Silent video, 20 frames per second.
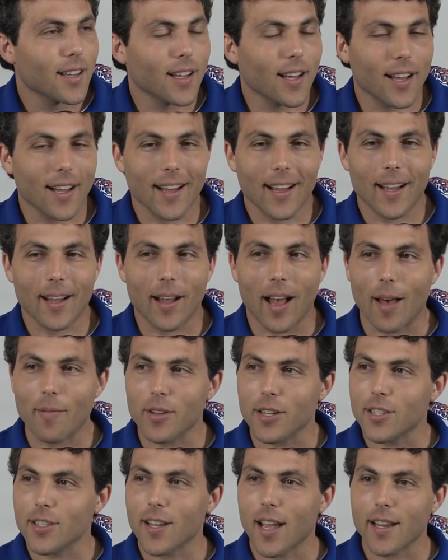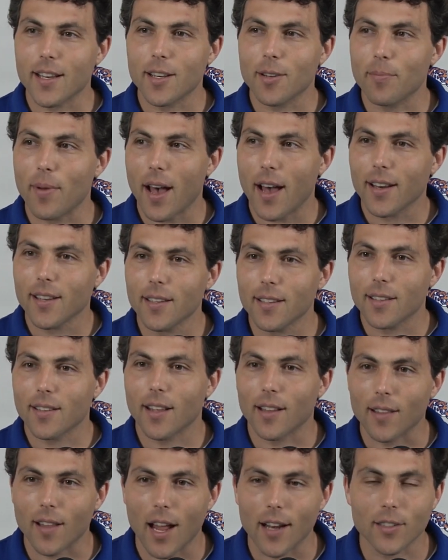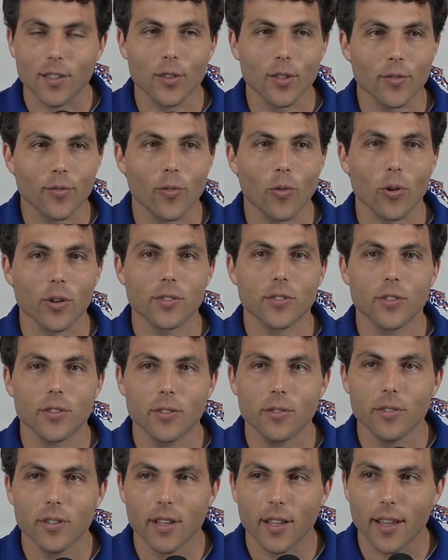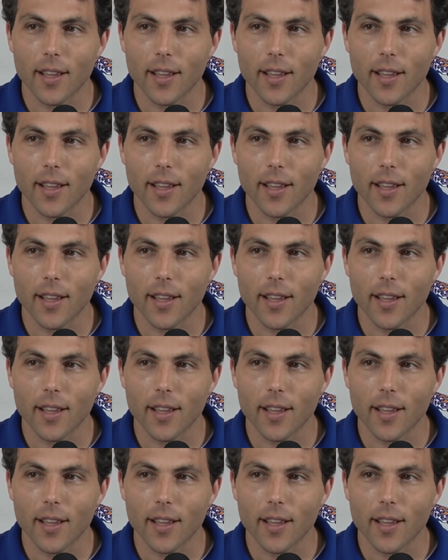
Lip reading: I'm excited about it. A lot to look forward to.